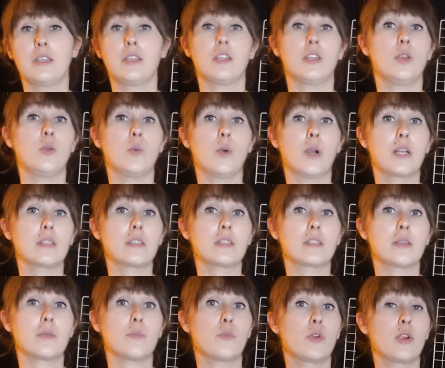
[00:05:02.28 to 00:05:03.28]
You want
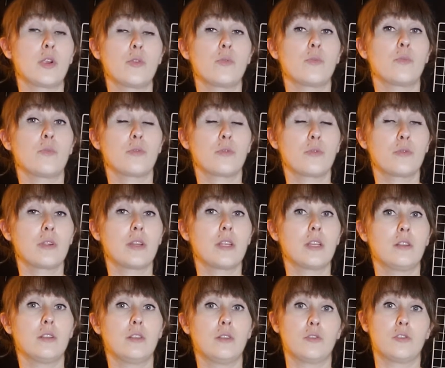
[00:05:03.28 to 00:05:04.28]
somewhere pretty
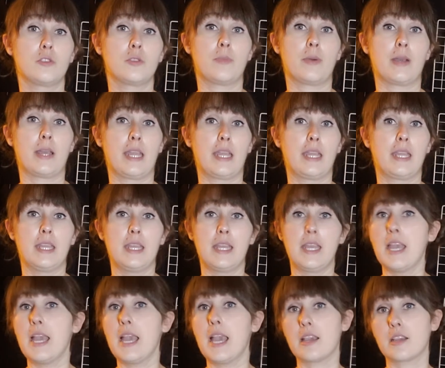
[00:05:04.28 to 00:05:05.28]
close by.
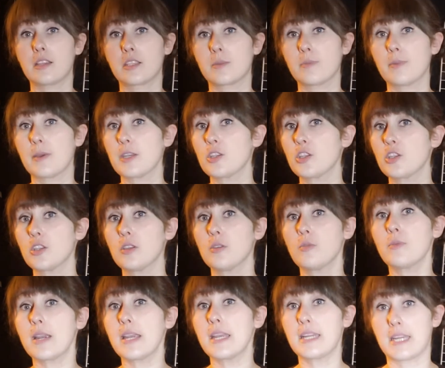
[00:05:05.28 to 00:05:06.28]
Especially
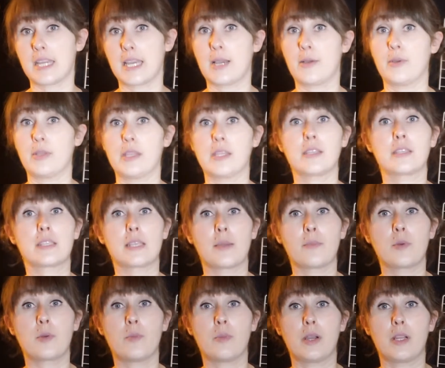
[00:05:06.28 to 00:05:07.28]
right now in the
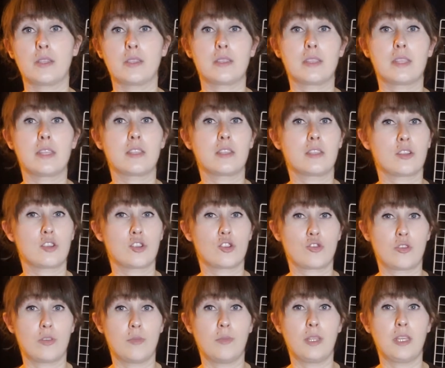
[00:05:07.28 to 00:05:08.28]
summer months, it's
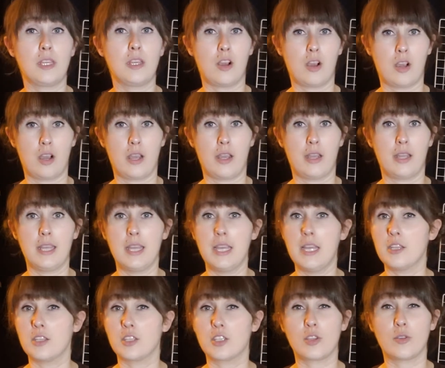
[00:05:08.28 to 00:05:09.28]
extremely hot,
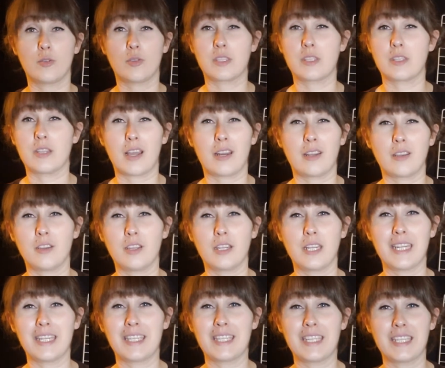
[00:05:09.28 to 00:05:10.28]
so it's not a good
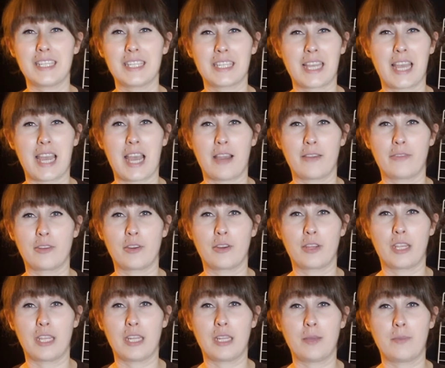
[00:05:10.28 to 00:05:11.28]
idea to have your
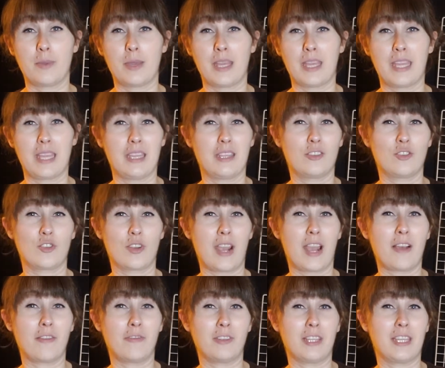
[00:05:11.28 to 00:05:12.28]
guinea pig
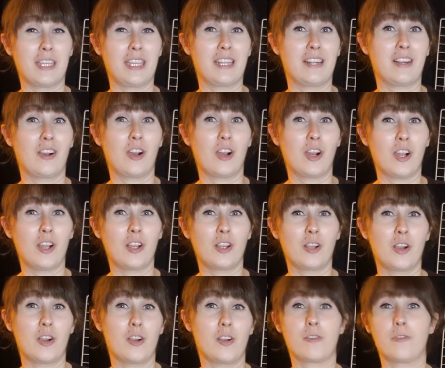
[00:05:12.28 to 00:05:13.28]
traveling in a hot
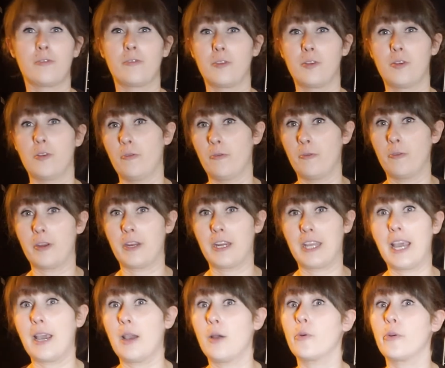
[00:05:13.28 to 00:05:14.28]
car for over an
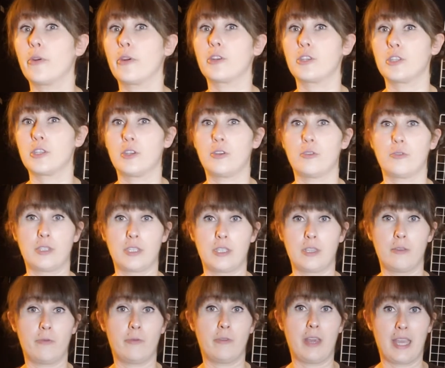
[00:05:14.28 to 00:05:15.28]
hour to go to
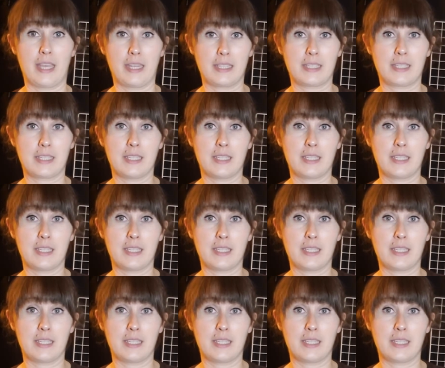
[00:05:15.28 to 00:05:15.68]
the vet.